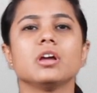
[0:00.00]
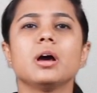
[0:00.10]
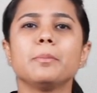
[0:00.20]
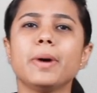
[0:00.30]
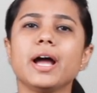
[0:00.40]

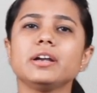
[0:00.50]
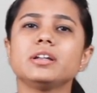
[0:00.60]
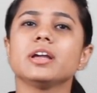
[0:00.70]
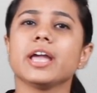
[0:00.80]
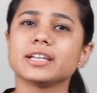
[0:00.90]
But
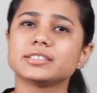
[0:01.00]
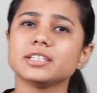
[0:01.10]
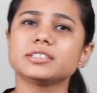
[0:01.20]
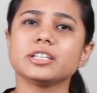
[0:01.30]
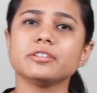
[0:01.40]

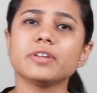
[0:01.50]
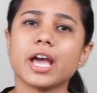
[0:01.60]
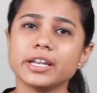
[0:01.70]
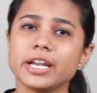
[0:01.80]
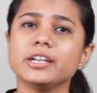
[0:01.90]
excessive
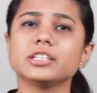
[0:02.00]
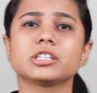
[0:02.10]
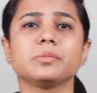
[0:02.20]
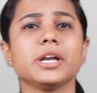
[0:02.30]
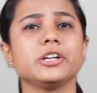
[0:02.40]
and
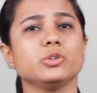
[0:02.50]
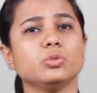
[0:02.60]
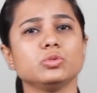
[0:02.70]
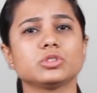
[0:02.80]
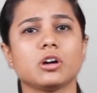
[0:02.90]
indiscriminate
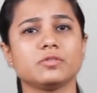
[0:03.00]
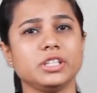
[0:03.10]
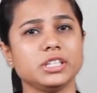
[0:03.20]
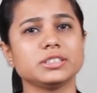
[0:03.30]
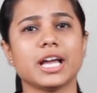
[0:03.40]
use of
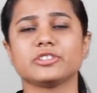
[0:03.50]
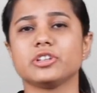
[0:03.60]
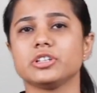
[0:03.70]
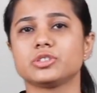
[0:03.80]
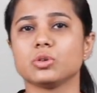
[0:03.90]
these
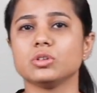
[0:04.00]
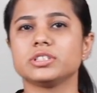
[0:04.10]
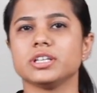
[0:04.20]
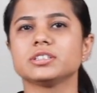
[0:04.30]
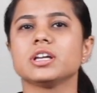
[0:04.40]
natural
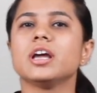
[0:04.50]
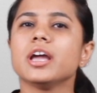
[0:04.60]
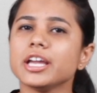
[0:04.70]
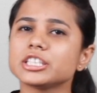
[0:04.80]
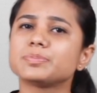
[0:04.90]
resources
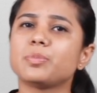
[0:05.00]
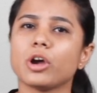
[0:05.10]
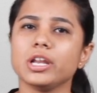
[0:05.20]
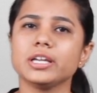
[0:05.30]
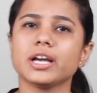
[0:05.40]
is
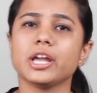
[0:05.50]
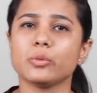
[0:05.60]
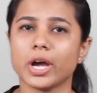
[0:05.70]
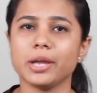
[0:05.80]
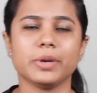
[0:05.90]
spoiling our
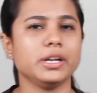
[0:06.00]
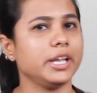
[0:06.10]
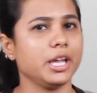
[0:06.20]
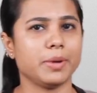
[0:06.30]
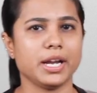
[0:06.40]
environment
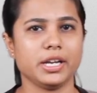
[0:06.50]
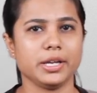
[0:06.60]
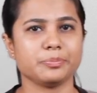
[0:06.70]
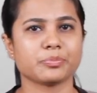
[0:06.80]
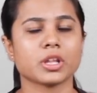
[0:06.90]
day by day.
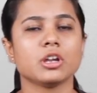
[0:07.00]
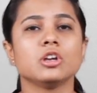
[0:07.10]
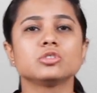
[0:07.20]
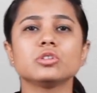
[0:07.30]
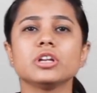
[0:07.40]

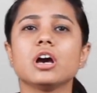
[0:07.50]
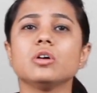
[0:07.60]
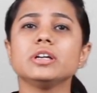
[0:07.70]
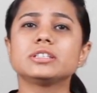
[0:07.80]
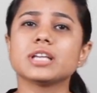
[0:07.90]
So
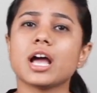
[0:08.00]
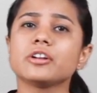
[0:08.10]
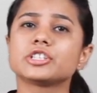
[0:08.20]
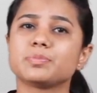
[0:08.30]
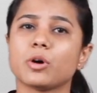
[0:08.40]
now it's our
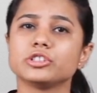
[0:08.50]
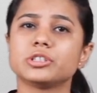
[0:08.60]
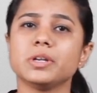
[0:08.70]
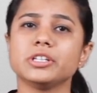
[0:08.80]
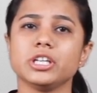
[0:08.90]

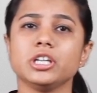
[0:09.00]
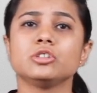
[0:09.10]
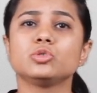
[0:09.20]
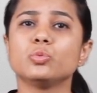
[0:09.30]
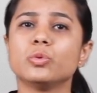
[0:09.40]
responsibility
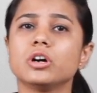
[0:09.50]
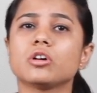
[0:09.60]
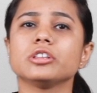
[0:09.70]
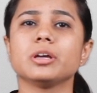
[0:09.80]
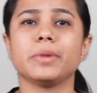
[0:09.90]
to work
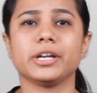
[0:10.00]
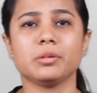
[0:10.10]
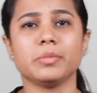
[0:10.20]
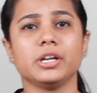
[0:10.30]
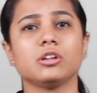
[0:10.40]
on the
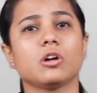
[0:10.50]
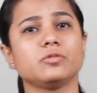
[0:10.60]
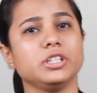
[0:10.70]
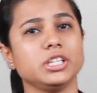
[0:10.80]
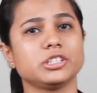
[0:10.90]
betterment of
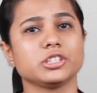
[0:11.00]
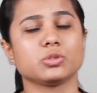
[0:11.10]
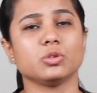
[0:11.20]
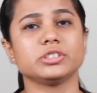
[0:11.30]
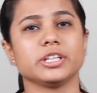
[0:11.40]
these
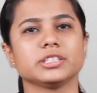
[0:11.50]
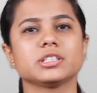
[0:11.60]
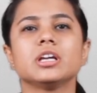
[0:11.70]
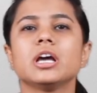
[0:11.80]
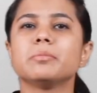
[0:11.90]
resources
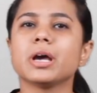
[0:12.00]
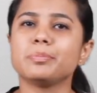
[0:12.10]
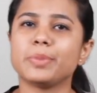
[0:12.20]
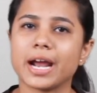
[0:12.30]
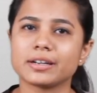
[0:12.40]
by
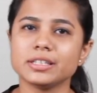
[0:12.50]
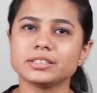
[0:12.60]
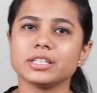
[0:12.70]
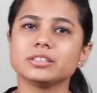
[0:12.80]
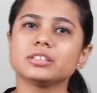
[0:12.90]

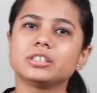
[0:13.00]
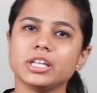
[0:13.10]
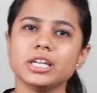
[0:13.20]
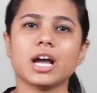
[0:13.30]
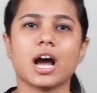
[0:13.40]
practicing the
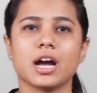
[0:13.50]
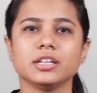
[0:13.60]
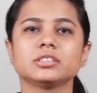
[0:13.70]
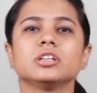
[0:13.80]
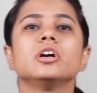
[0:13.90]
3
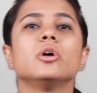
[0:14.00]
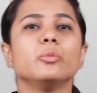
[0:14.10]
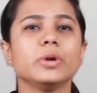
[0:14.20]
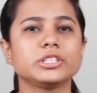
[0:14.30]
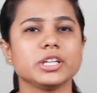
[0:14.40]
R's,
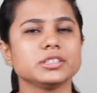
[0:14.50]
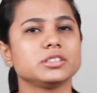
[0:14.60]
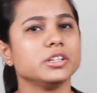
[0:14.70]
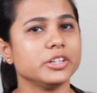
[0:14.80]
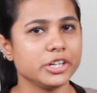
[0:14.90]
which is
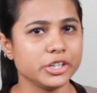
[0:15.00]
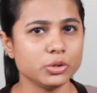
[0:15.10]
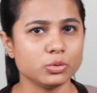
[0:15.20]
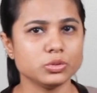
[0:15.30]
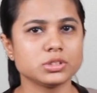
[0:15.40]

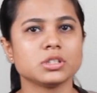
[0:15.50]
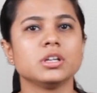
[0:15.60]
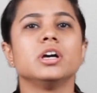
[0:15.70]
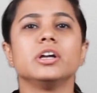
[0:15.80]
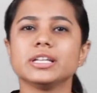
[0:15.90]
reduce,
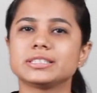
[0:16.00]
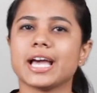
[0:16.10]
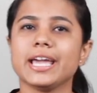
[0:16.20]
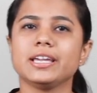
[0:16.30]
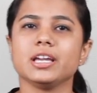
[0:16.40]

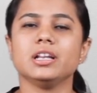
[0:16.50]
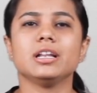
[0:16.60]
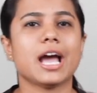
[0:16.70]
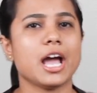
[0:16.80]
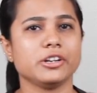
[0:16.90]
recycle
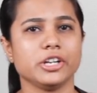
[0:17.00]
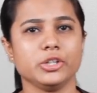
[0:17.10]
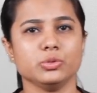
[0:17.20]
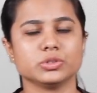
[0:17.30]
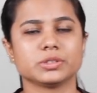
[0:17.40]
and
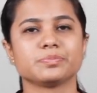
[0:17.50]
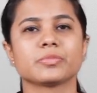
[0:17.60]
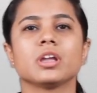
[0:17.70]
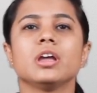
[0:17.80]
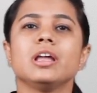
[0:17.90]
reuse.
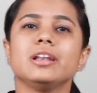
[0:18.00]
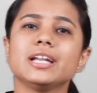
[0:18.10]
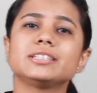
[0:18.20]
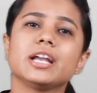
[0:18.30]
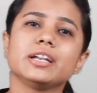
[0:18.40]

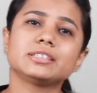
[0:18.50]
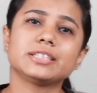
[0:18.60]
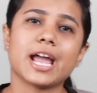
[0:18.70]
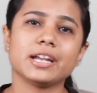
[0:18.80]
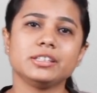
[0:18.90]
Let's
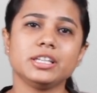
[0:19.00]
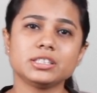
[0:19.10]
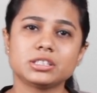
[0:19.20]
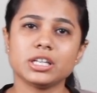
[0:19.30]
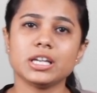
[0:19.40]
understand
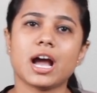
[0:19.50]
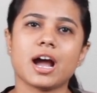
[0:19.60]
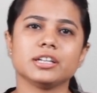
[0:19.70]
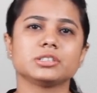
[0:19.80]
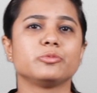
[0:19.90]
these 3
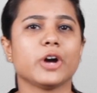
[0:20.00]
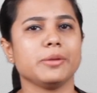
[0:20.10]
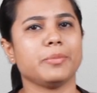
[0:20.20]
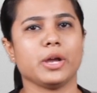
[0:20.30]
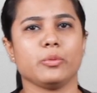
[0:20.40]
R's
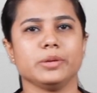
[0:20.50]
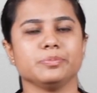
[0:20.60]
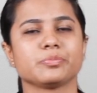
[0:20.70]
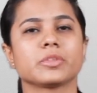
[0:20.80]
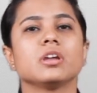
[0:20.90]
one by one.
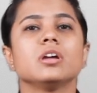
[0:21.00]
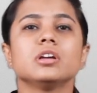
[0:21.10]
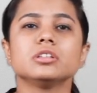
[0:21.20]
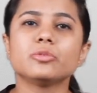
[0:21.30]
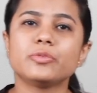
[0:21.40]

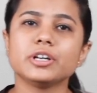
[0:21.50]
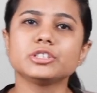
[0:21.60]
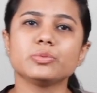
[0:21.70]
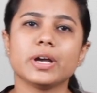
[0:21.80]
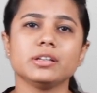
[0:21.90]
The
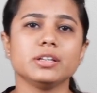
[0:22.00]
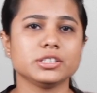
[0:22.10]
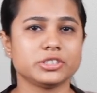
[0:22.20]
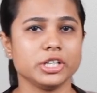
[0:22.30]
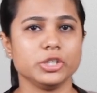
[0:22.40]
first one
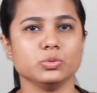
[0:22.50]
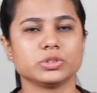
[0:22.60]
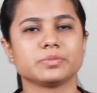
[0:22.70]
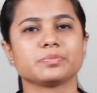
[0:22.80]
is reduce.